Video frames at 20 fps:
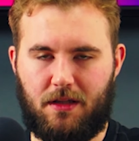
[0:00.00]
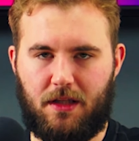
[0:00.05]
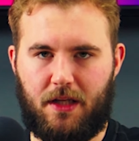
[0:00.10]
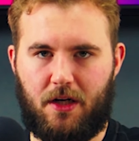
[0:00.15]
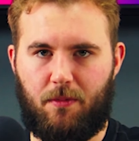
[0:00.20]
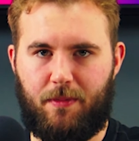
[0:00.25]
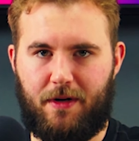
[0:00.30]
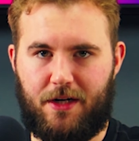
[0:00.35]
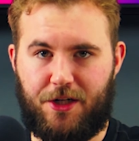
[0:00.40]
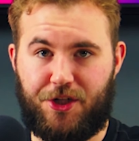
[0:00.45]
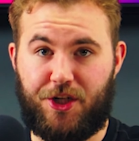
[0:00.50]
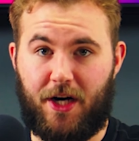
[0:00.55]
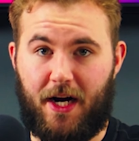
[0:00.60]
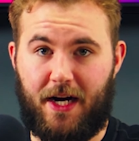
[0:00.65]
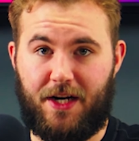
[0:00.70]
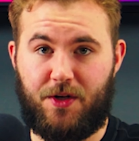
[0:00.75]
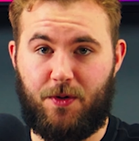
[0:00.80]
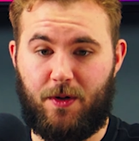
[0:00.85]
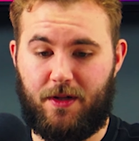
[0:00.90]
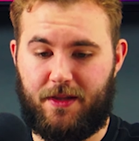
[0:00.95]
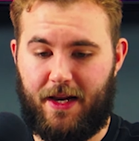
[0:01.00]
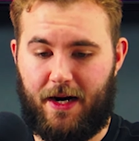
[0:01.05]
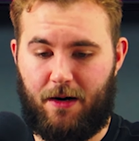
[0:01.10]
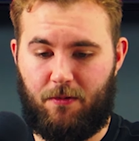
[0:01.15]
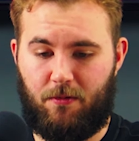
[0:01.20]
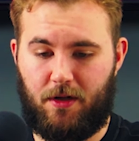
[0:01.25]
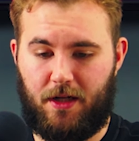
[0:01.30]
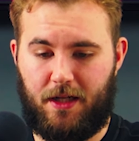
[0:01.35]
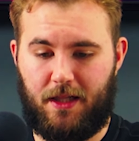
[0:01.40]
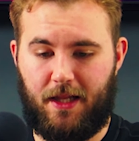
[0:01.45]
a little bit of shine to it that I
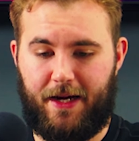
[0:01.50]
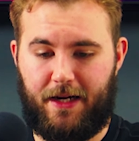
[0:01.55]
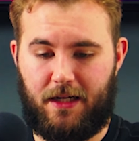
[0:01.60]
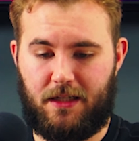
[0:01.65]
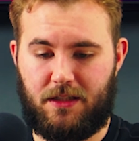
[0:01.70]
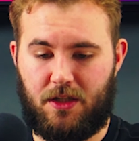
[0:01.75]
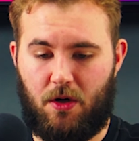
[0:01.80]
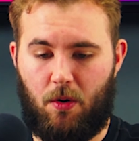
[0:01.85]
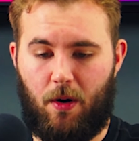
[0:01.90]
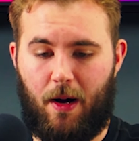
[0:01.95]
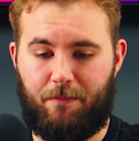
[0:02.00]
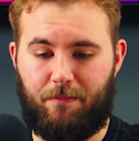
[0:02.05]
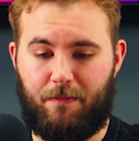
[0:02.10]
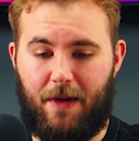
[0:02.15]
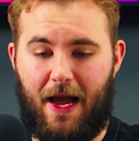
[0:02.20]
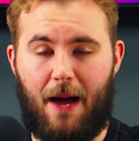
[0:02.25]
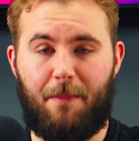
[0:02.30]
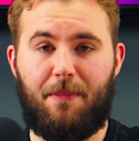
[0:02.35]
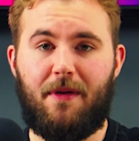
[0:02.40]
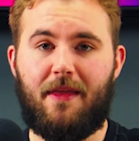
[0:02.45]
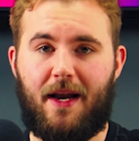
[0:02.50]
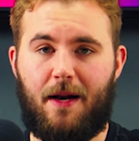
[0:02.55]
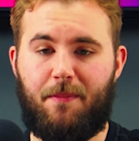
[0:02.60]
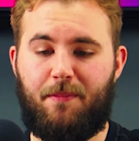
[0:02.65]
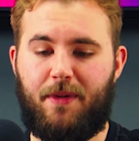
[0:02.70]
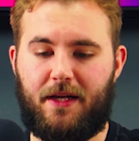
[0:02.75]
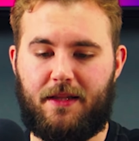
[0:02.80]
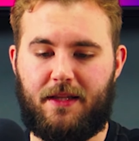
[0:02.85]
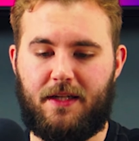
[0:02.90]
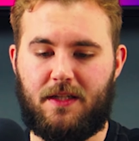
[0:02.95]
really like. So I'm happy that I
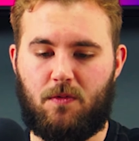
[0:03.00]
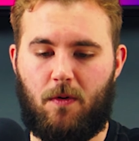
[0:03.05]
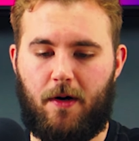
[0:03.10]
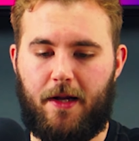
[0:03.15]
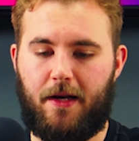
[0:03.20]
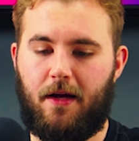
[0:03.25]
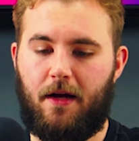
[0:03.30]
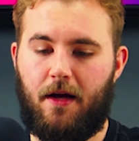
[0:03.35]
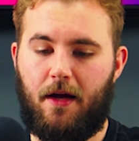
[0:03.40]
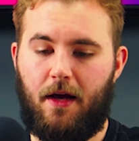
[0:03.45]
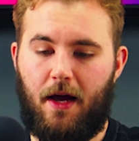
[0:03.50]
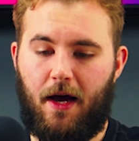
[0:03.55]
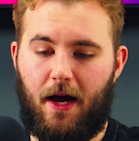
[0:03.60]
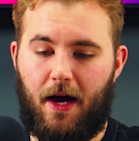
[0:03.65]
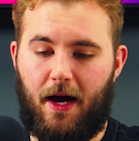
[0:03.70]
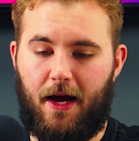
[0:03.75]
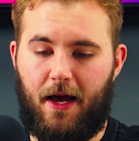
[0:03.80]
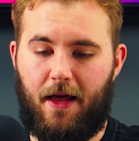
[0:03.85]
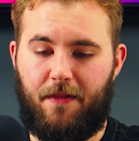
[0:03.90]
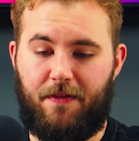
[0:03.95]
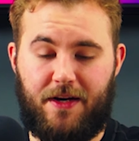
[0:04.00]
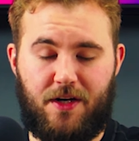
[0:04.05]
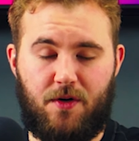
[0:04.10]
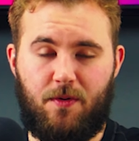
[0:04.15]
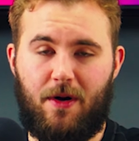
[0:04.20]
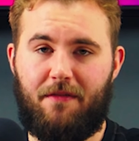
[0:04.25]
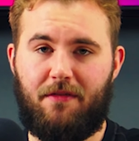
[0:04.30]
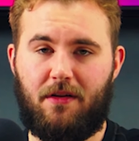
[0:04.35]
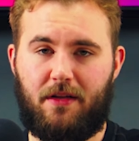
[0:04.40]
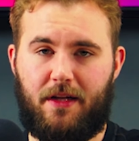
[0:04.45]
picked this one. Um, they
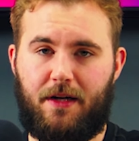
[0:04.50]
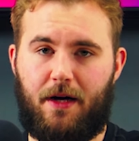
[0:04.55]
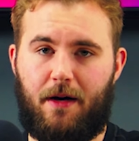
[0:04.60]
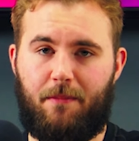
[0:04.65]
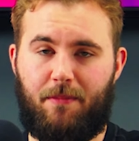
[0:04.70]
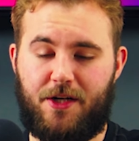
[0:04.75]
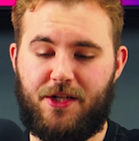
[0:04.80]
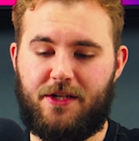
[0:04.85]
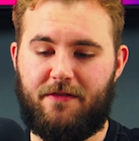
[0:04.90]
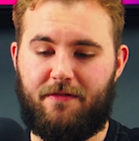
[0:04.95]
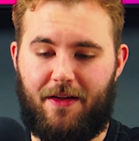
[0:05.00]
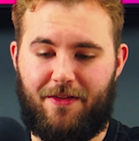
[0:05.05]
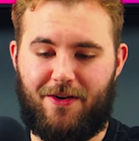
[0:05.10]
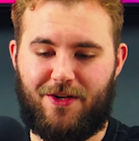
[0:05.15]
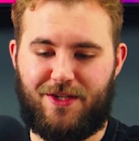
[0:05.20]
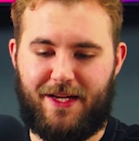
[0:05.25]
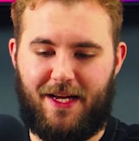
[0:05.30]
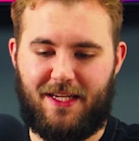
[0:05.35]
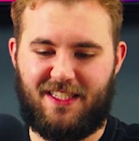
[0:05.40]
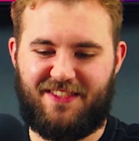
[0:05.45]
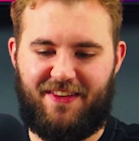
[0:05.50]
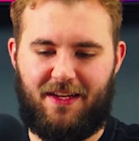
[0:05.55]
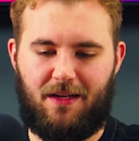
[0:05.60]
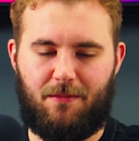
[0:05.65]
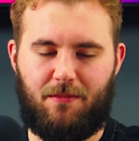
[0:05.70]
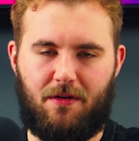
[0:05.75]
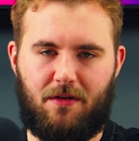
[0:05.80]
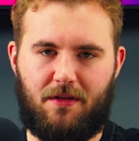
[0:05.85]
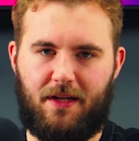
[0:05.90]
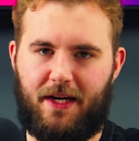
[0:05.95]
do have a, a, bunch of other styles
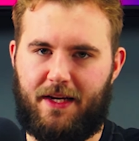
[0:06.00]
available,